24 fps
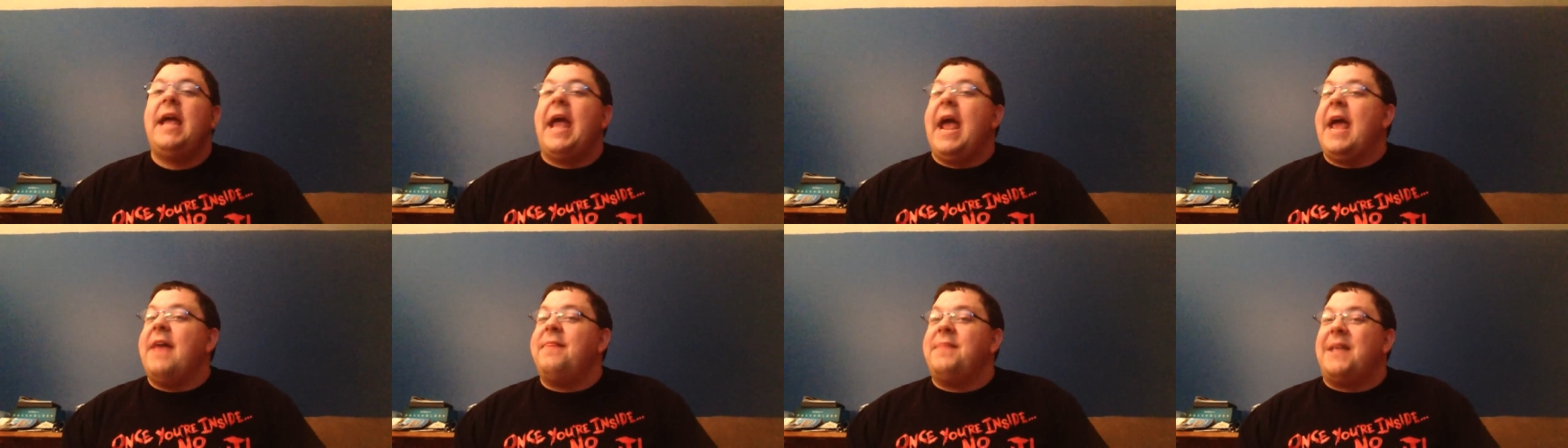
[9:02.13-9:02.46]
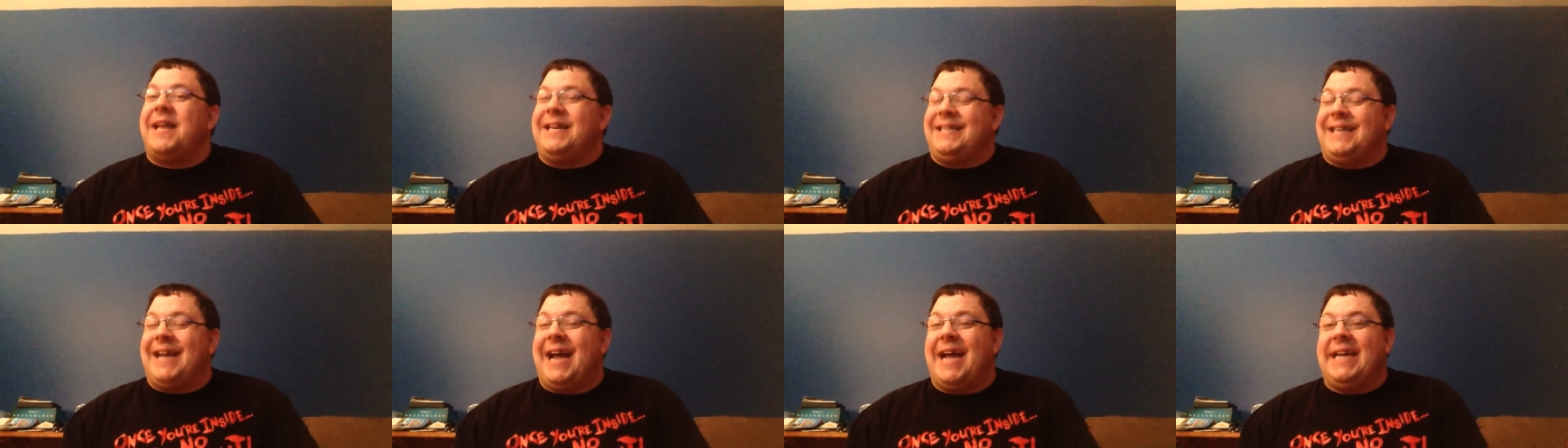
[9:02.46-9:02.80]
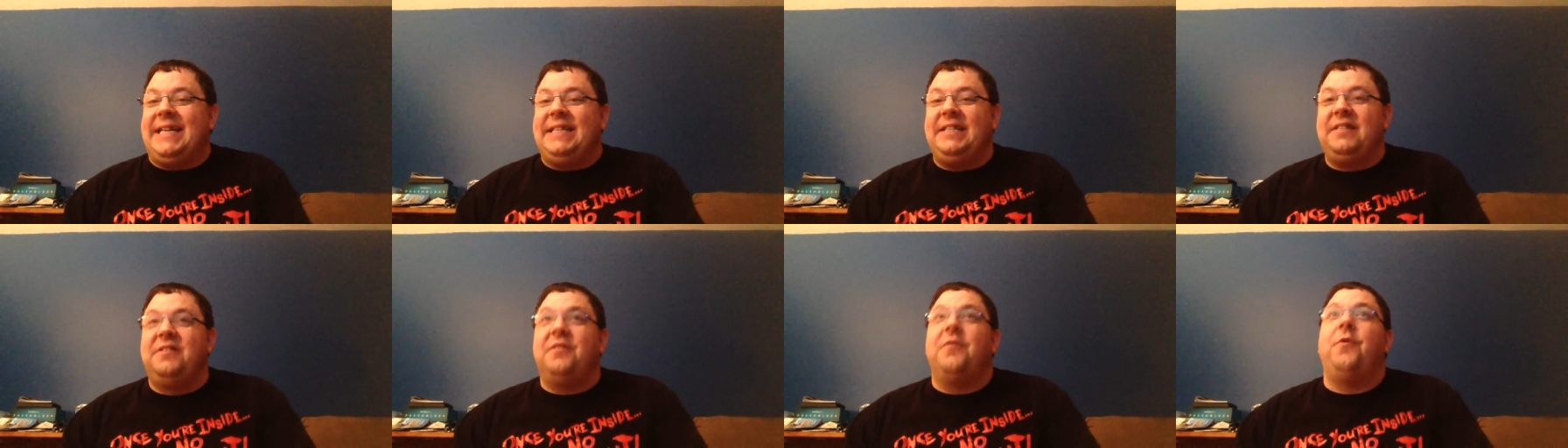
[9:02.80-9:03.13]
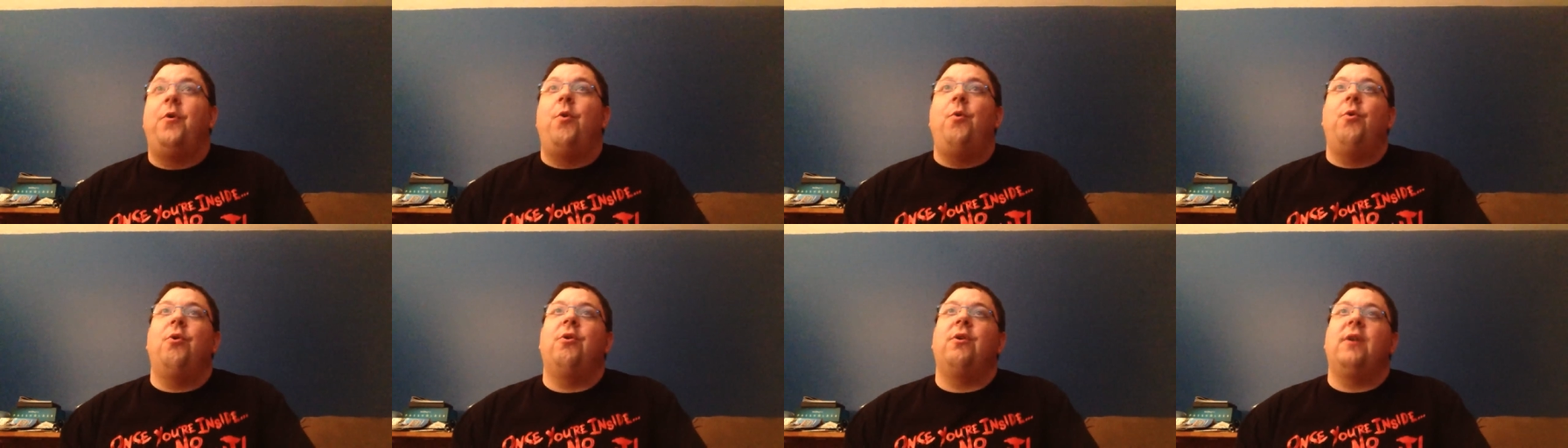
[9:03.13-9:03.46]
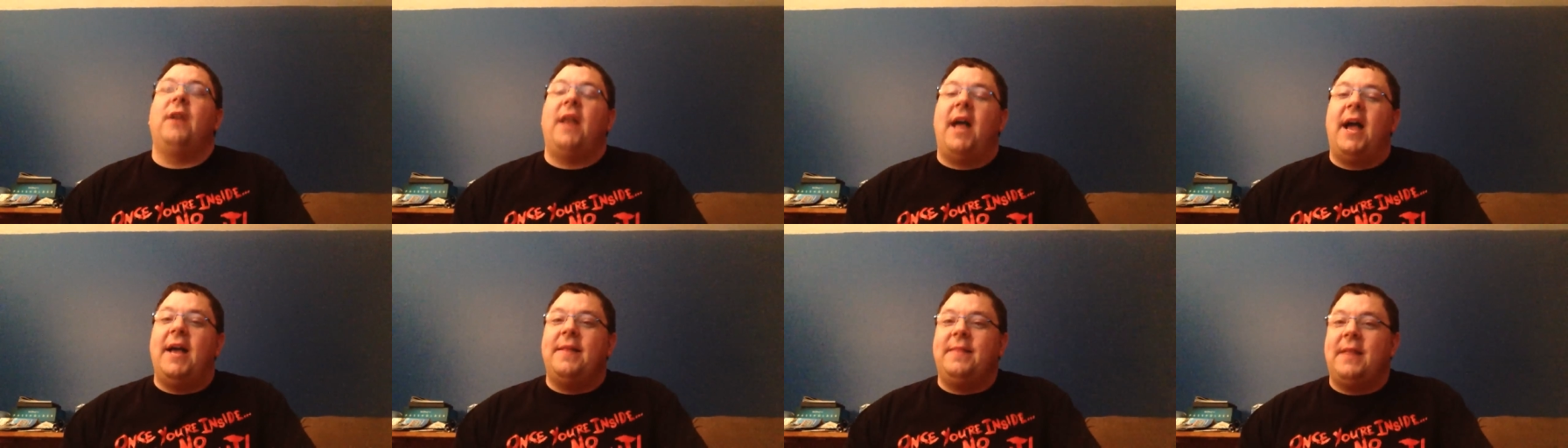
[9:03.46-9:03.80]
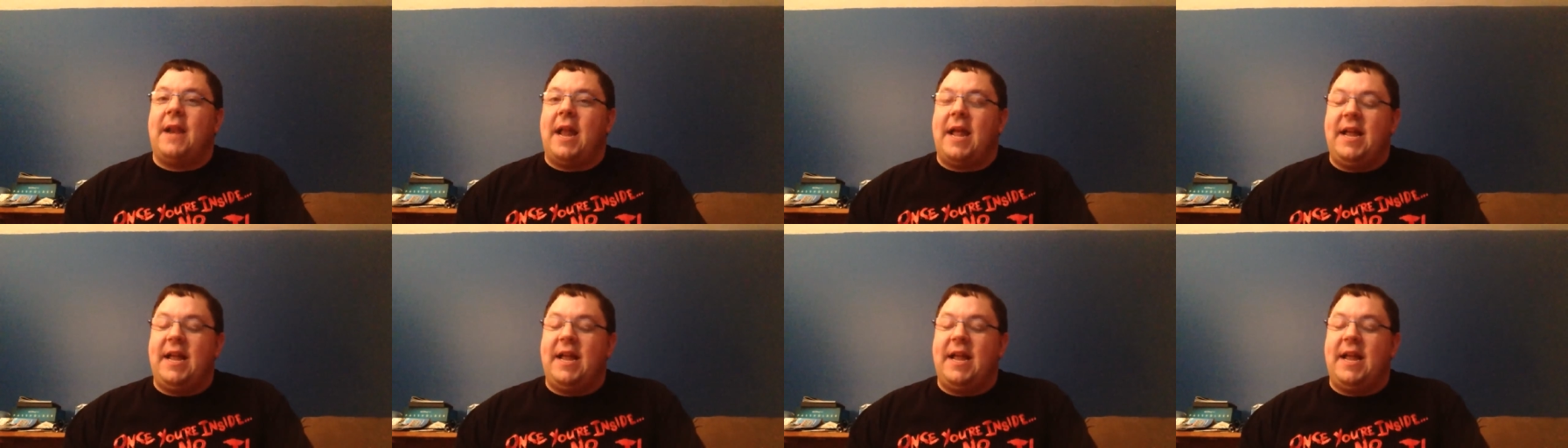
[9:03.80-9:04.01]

And that Titans of Horror line that